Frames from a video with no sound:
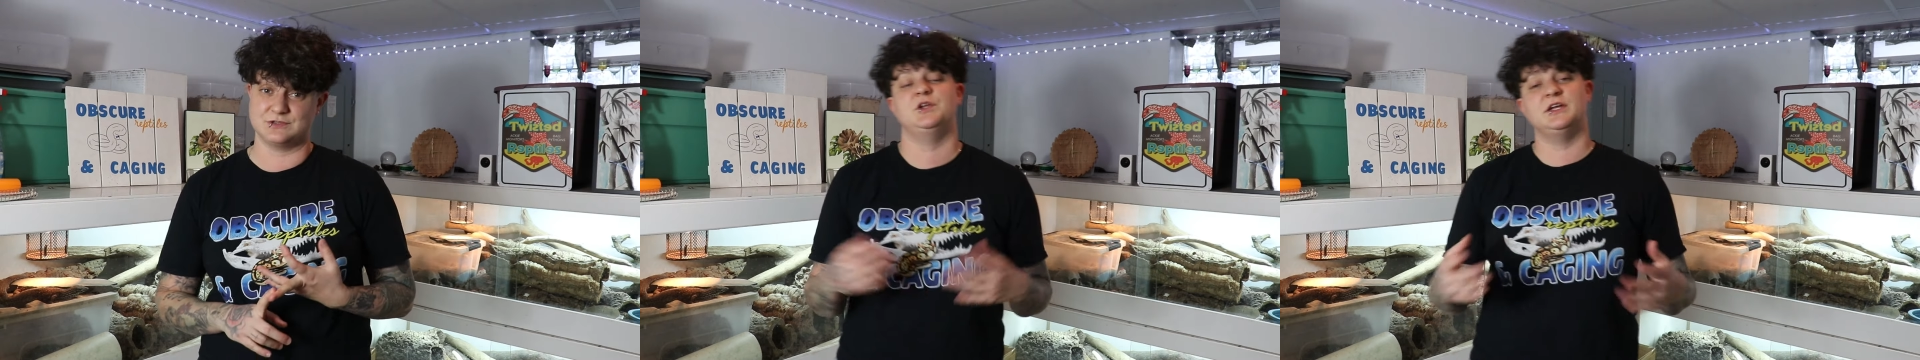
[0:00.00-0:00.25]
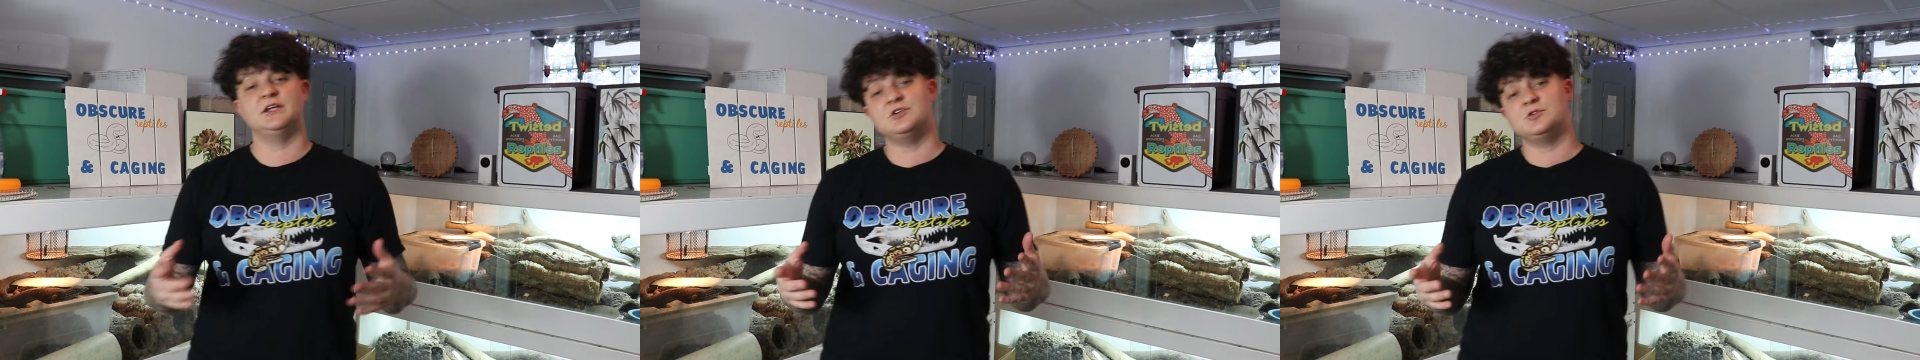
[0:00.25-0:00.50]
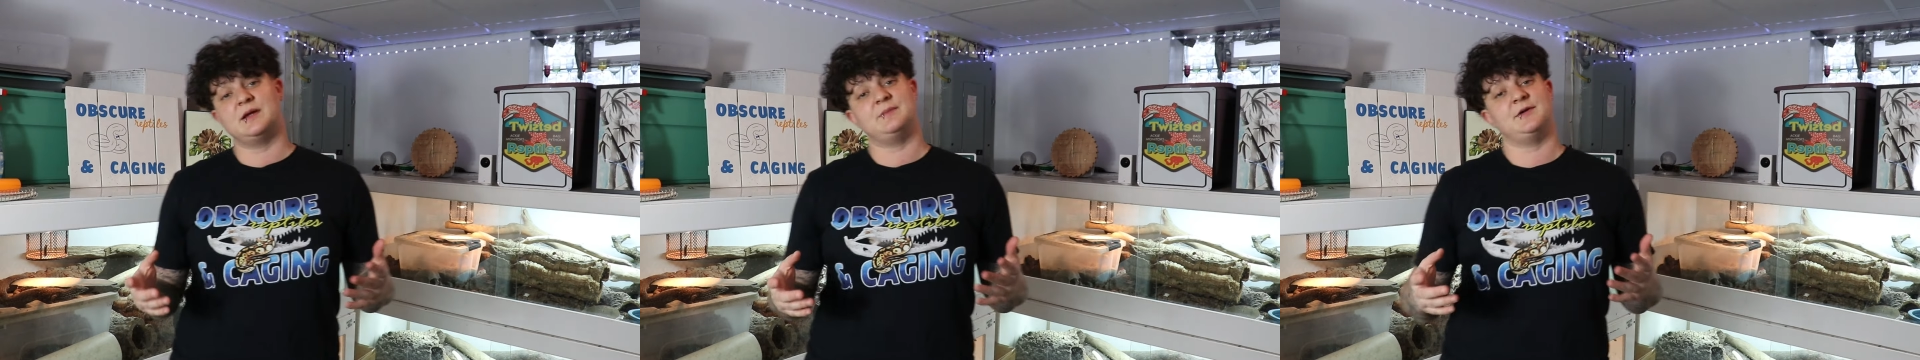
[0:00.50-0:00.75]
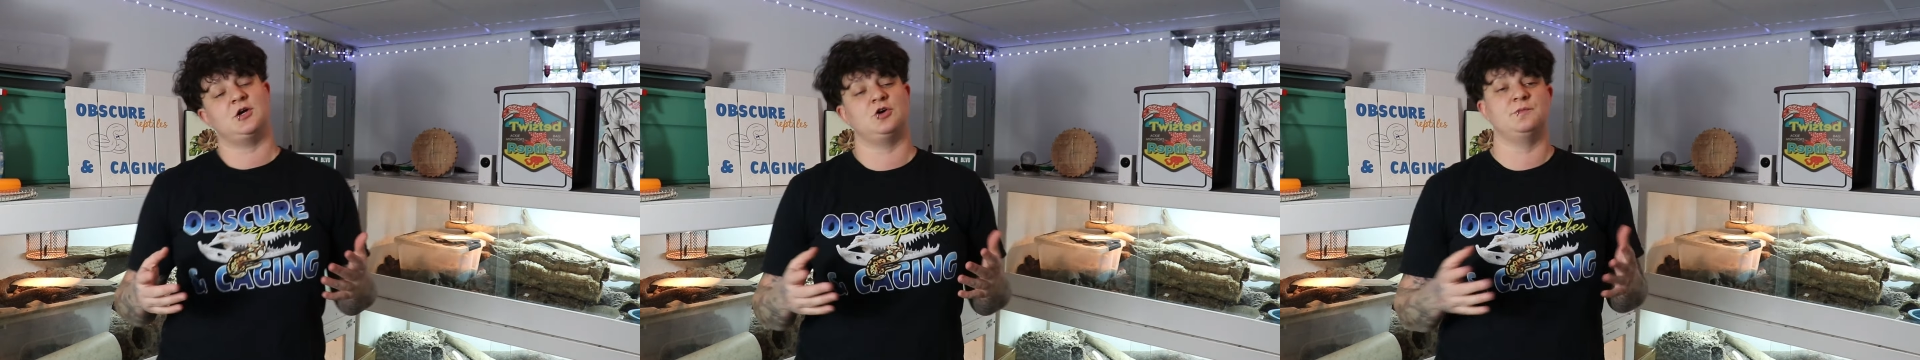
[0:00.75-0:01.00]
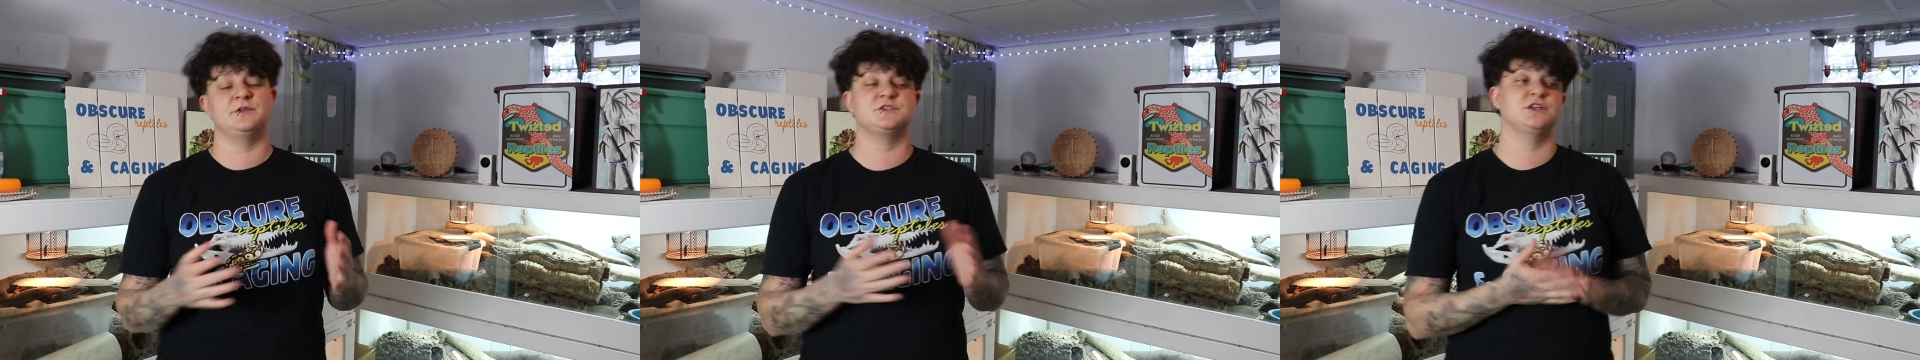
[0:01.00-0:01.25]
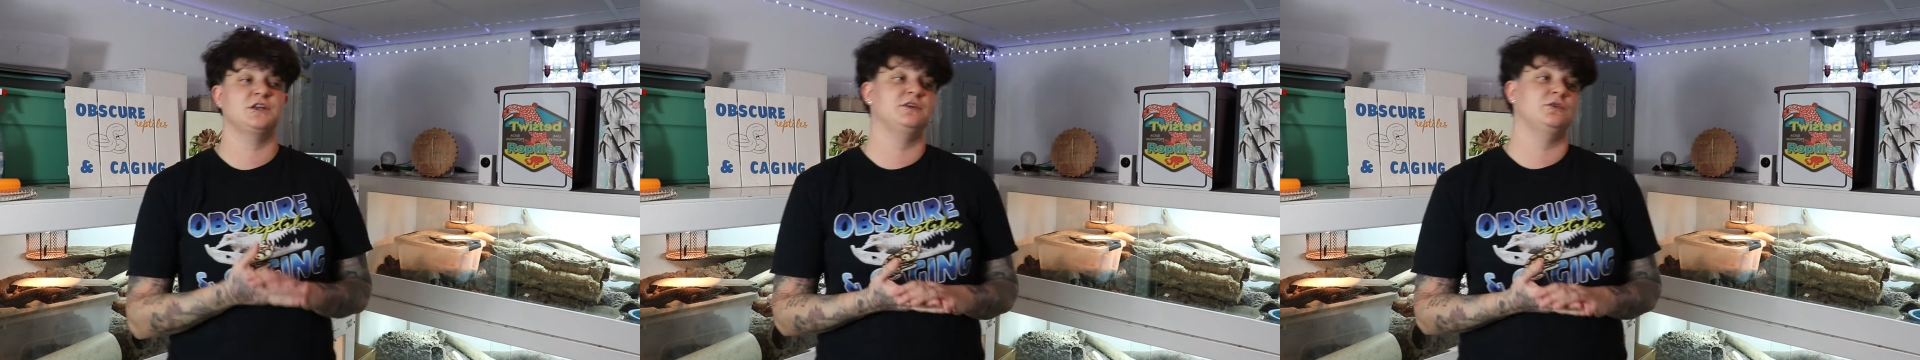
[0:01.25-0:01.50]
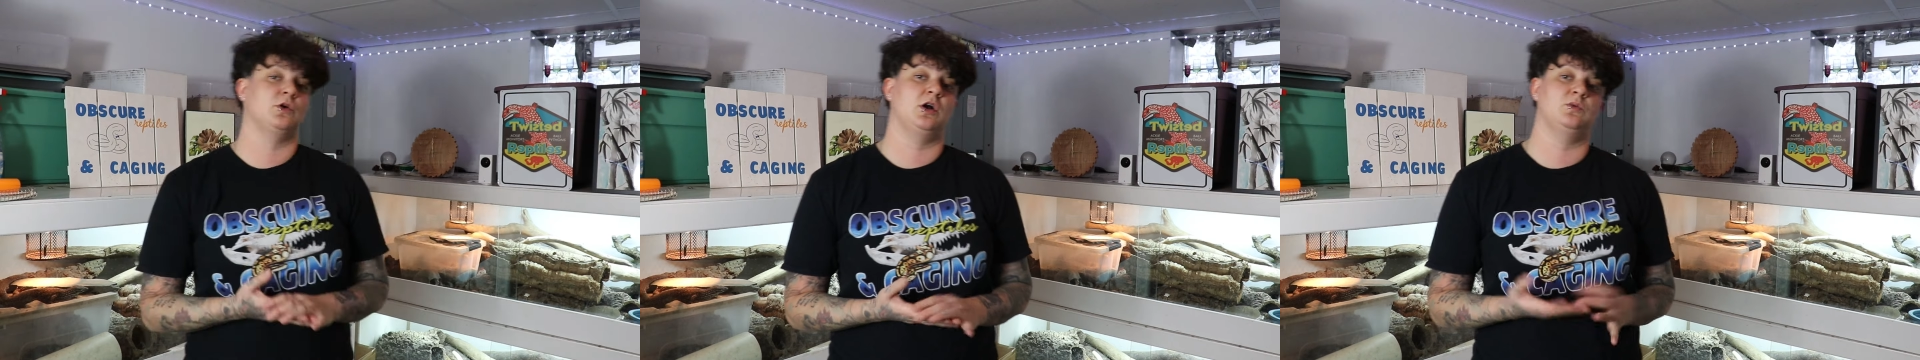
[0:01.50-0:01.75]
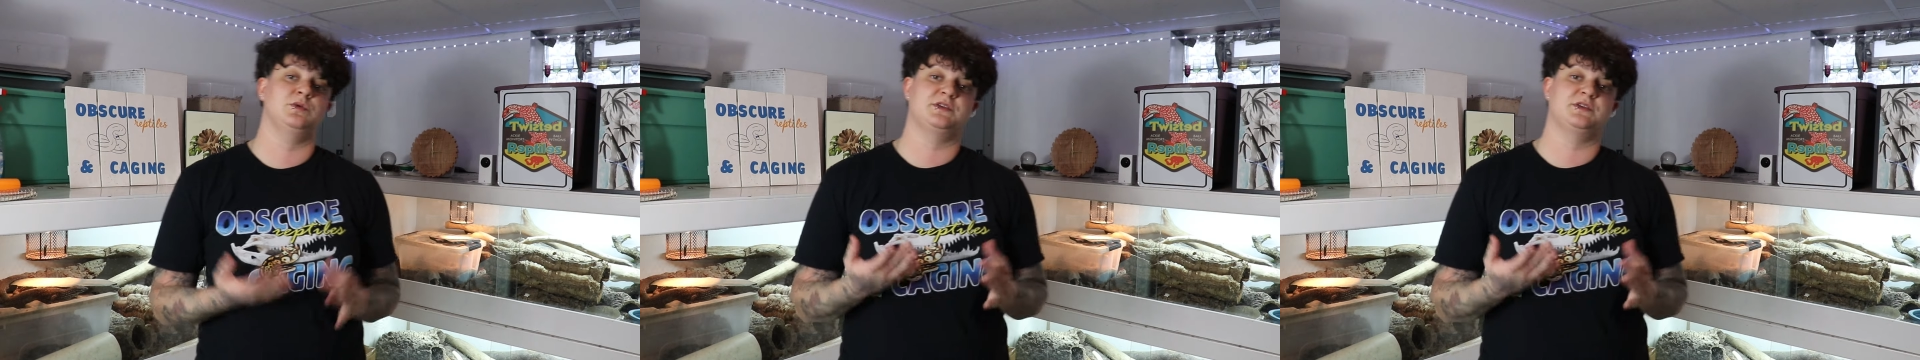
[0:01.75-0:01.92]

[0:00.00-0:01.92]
When you get a new baby home, there's nothing wrong